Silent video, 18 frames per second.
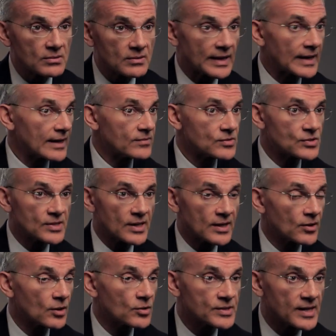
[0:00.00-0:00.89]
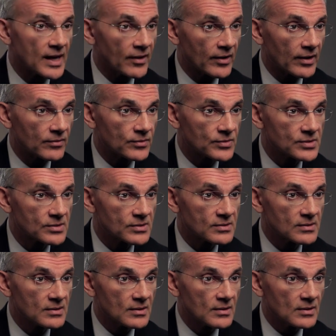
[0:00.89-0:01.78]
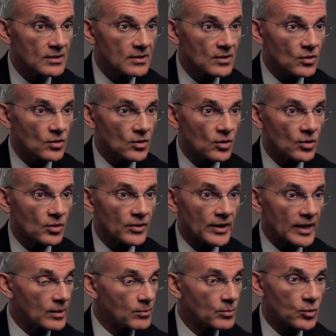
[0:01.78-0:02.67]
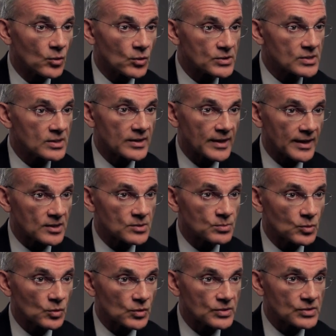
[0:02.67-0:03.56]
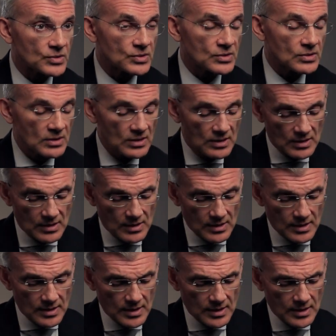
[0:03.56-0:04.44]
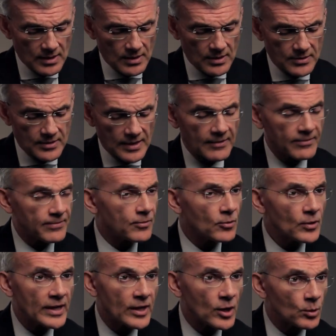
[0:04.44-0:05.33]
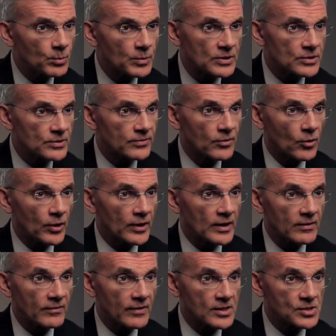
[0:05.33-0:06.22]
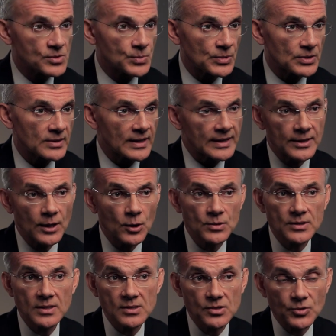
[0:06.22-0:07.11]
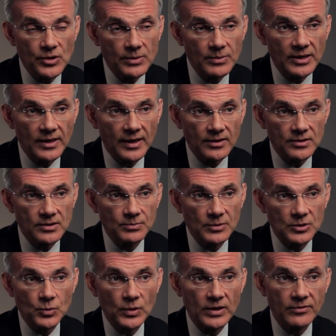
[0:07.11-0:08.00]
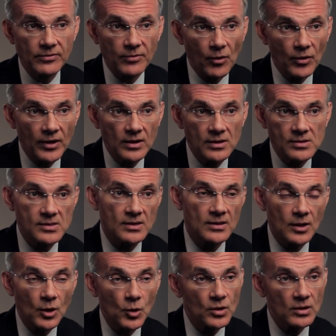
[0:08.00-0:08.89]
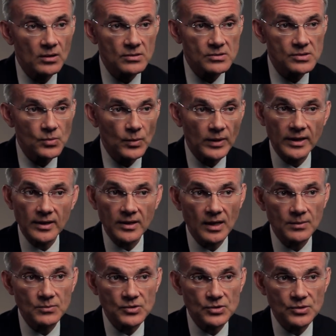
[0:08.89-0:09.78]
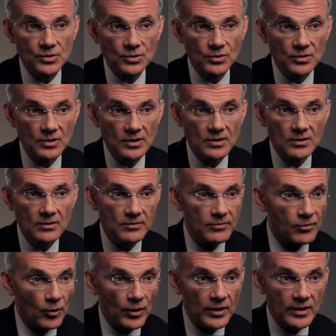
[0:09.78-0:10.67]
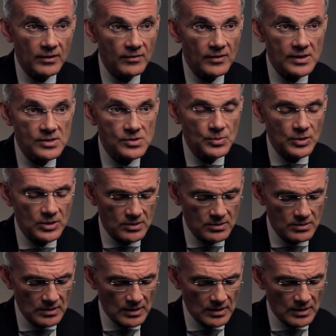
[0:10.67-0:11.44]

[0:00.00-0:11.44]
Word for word: they have zero tariffs on imports and exports. Uh, they're fully open to foreign investment. They don't discriminate between foreigners and locals when it comes to foreign investment.